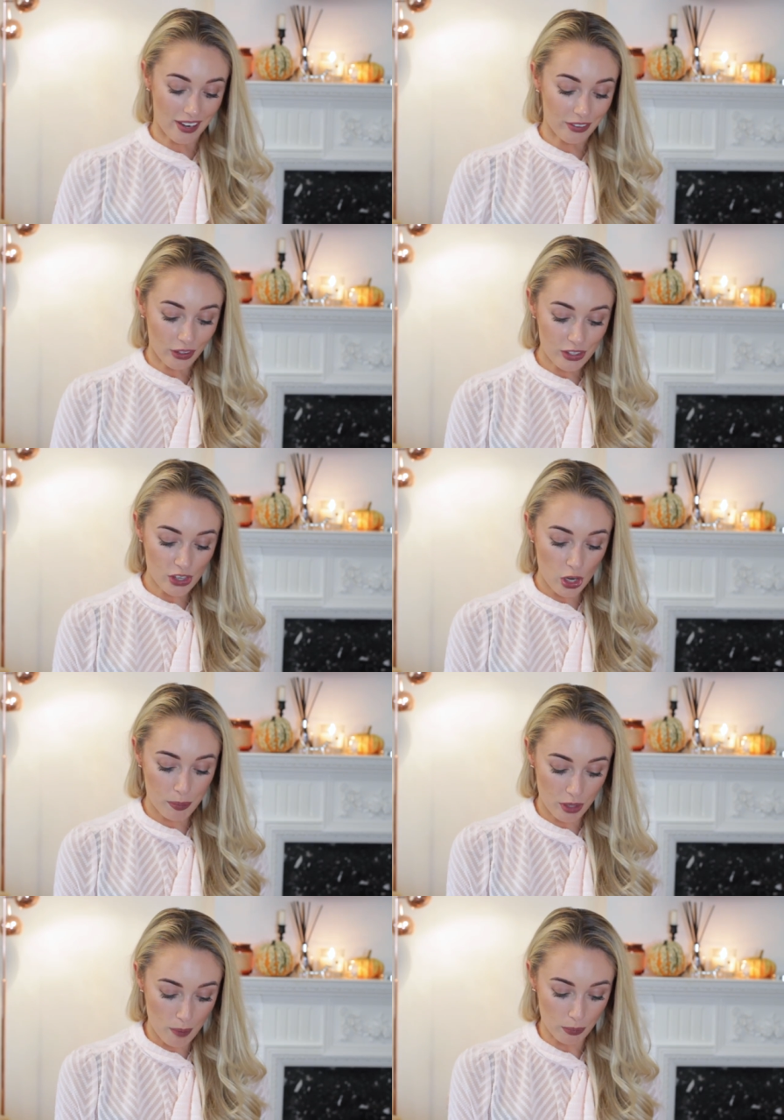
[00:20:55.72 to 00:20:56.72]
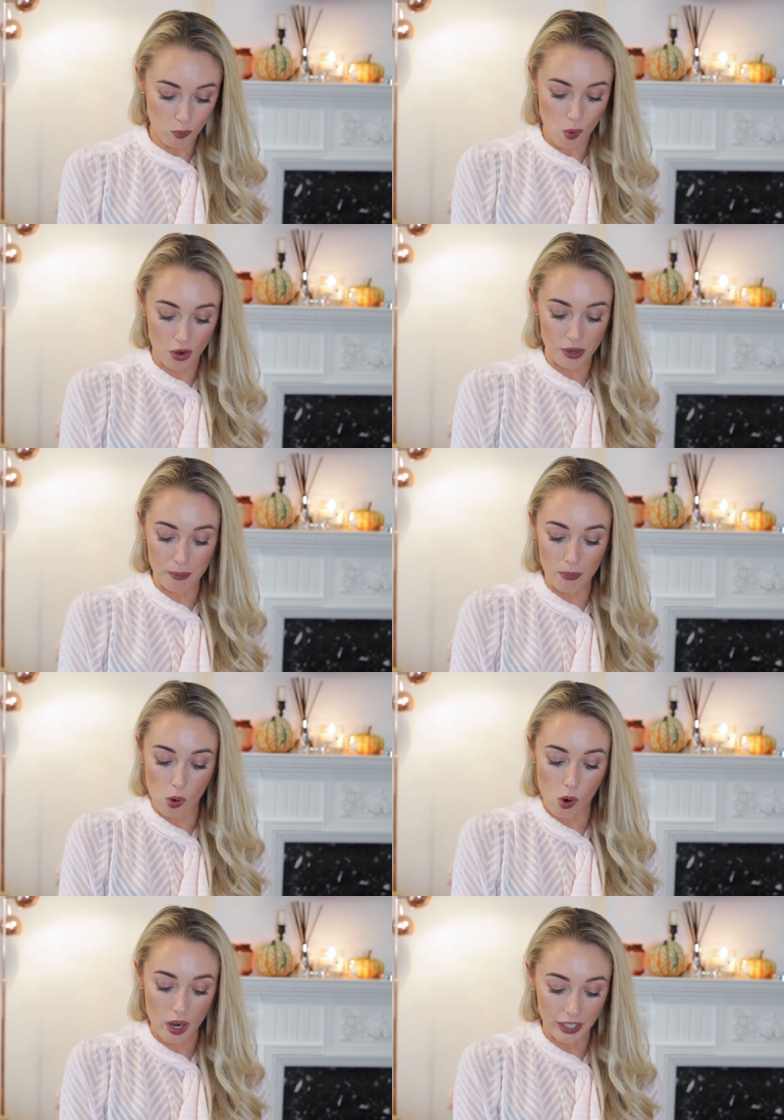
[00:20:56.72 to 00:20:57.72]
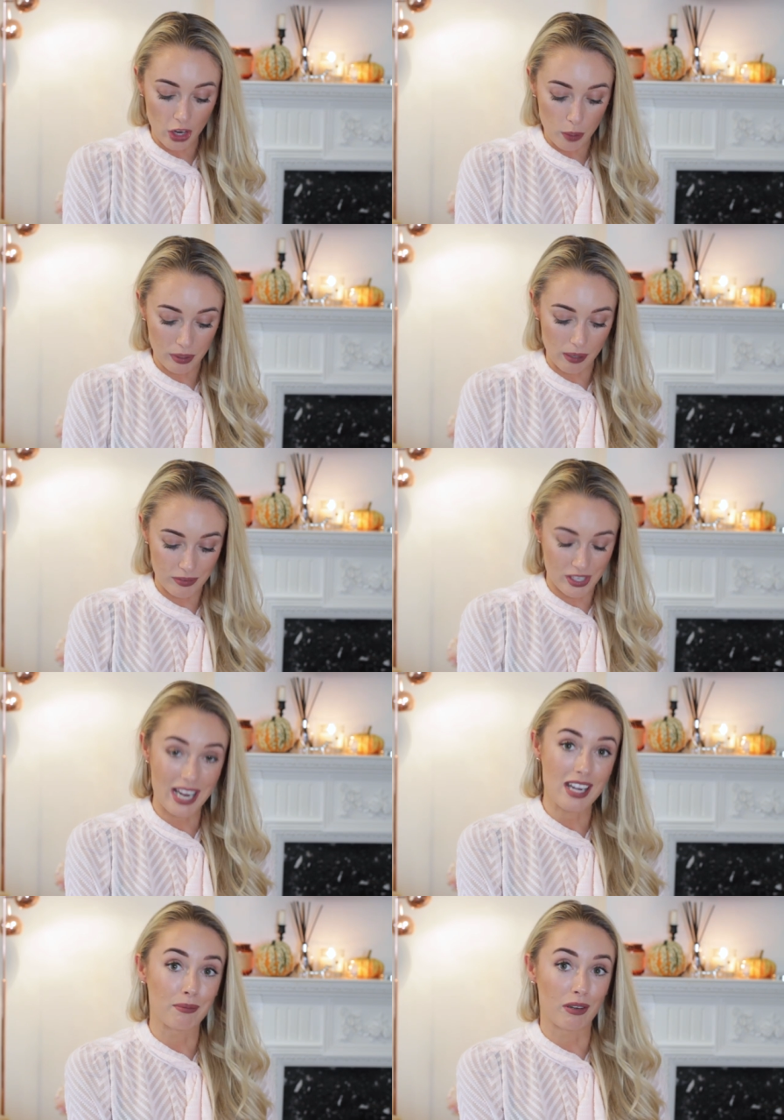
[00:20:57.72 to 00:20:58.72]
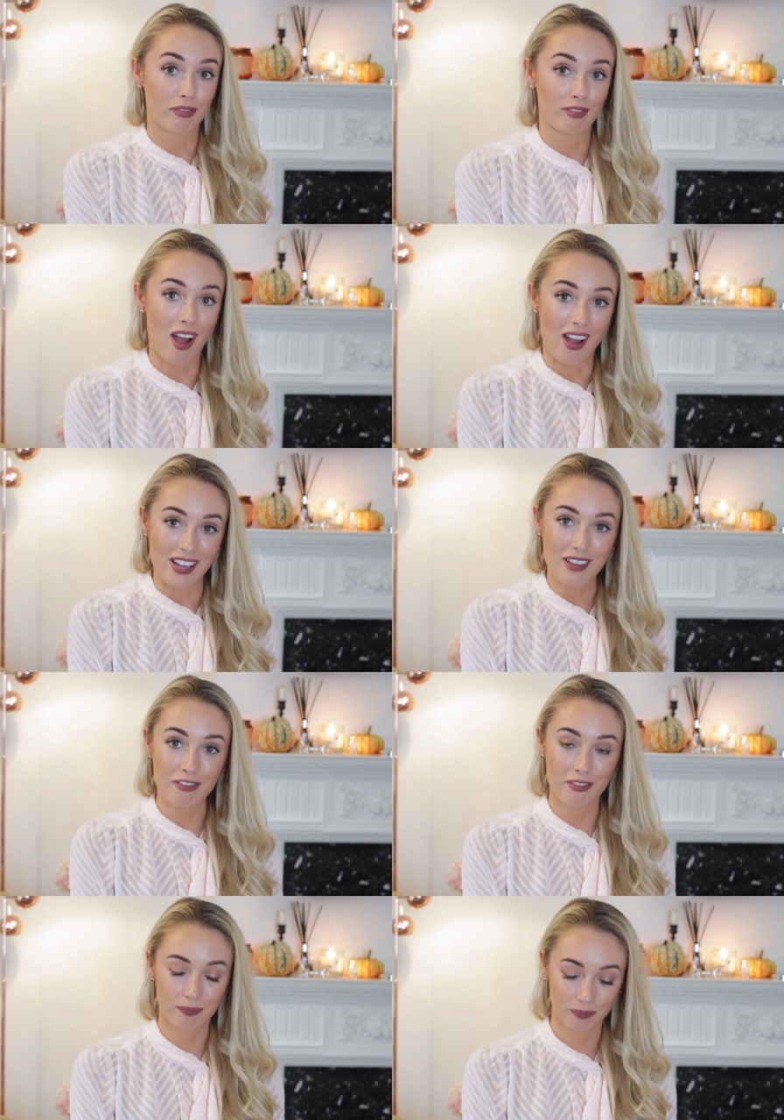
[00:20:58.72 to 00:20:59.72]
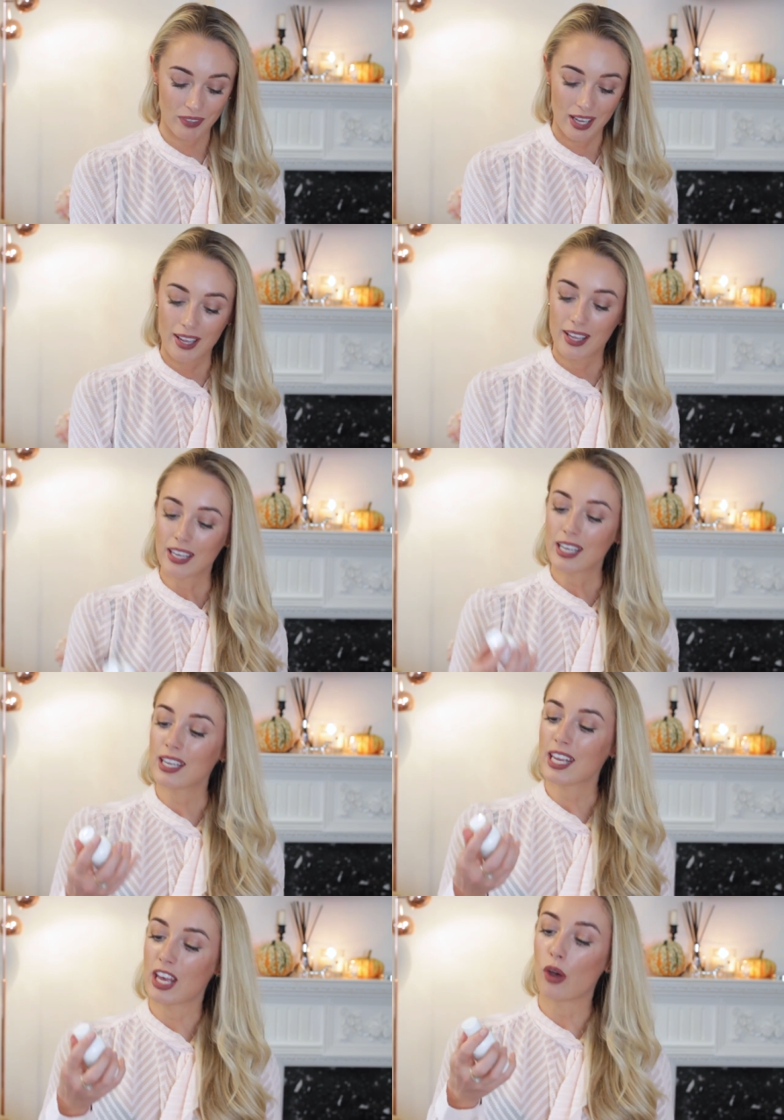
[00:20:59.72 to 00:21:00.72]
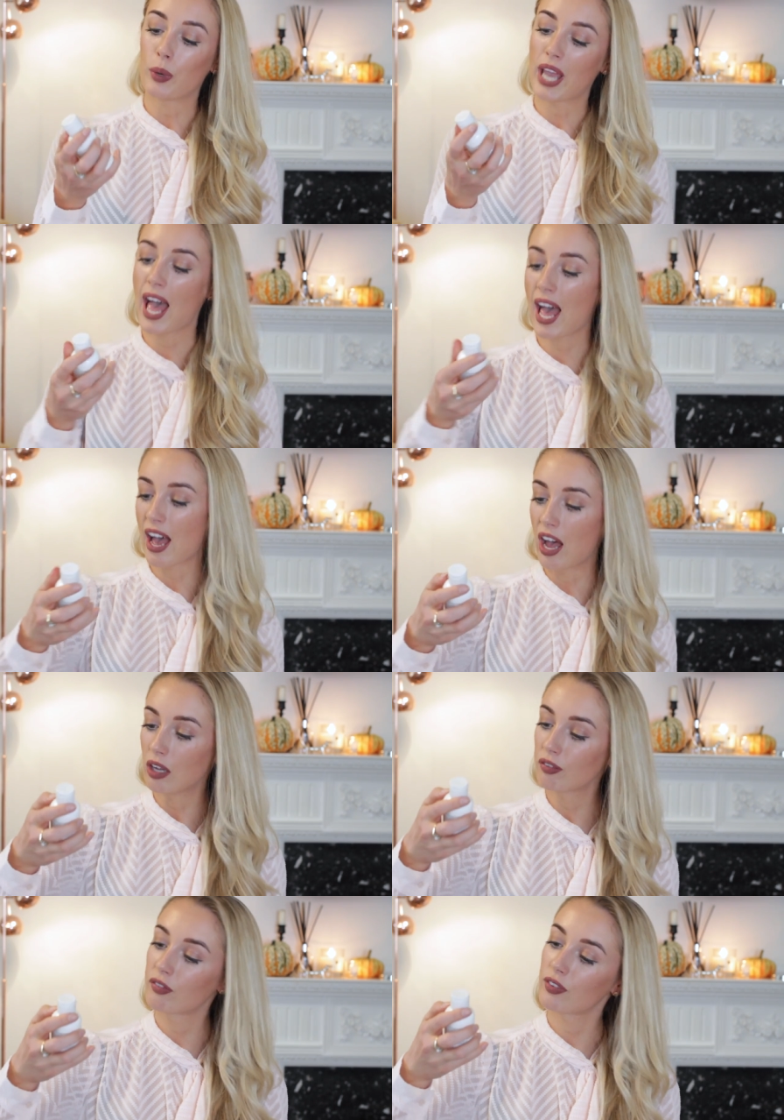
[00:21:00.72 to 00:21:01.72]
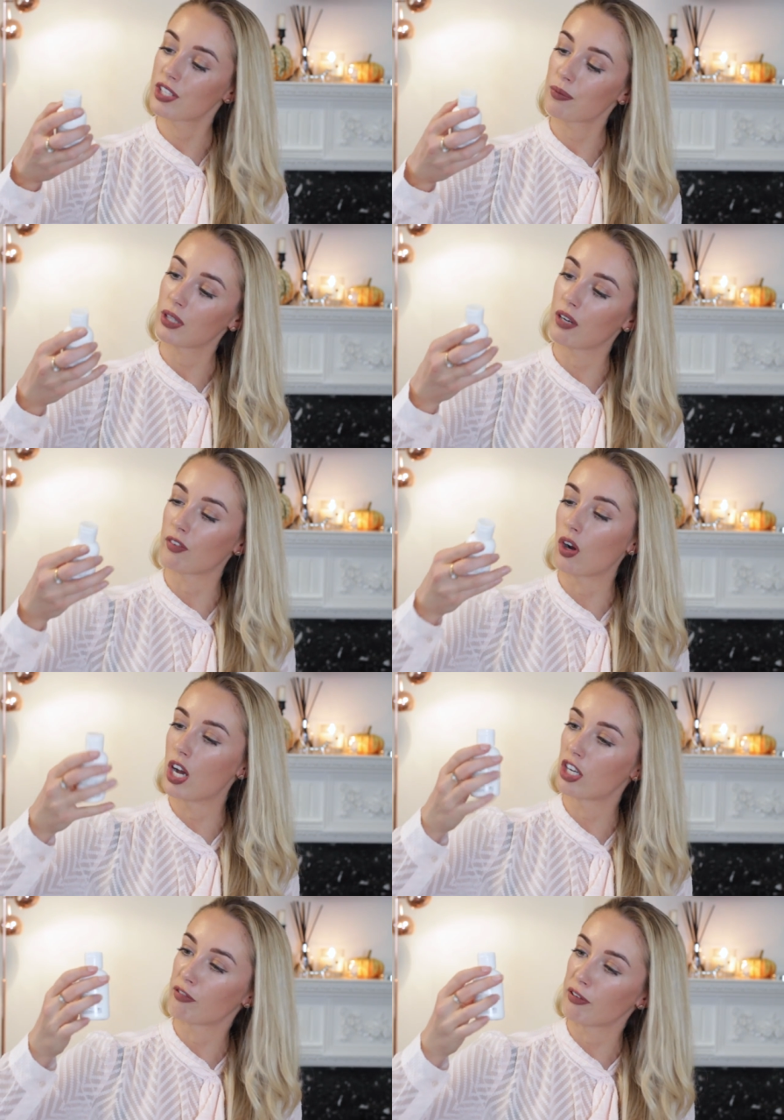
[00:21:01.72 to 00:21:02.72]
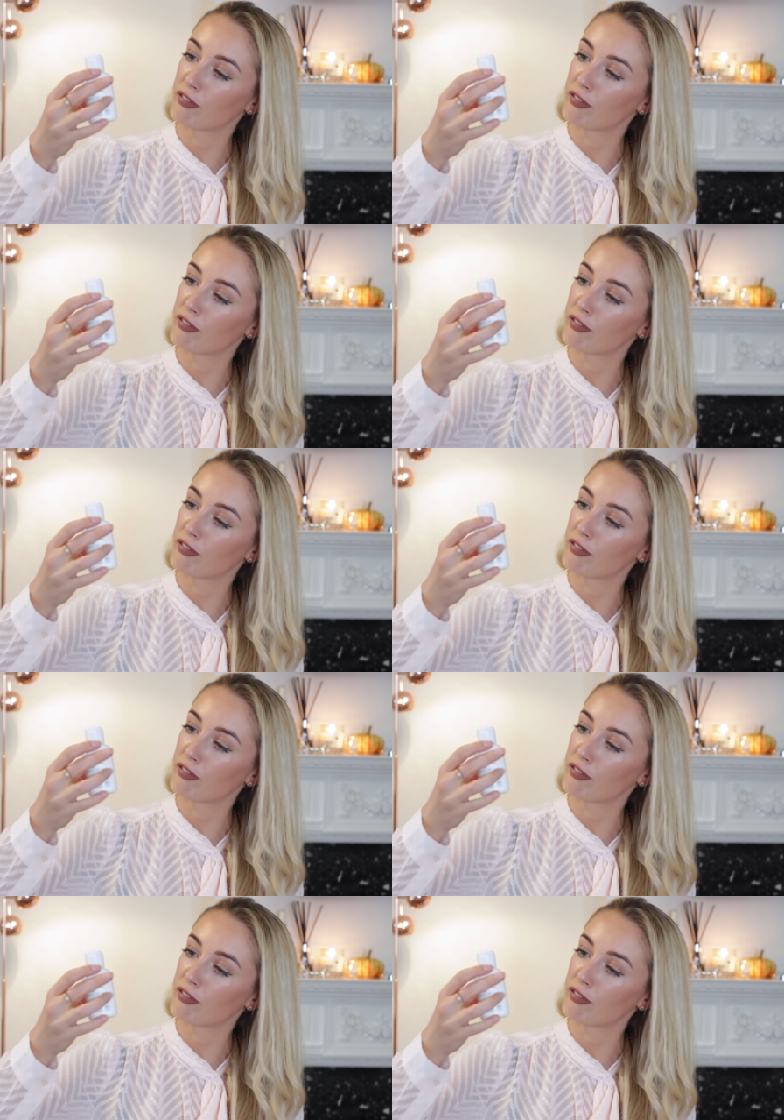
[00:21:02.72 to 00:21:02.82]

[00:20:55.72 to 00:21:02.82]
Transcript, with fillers: And I'm going to open up one more. I'm going to open up day number five. In here we have something I've not heard of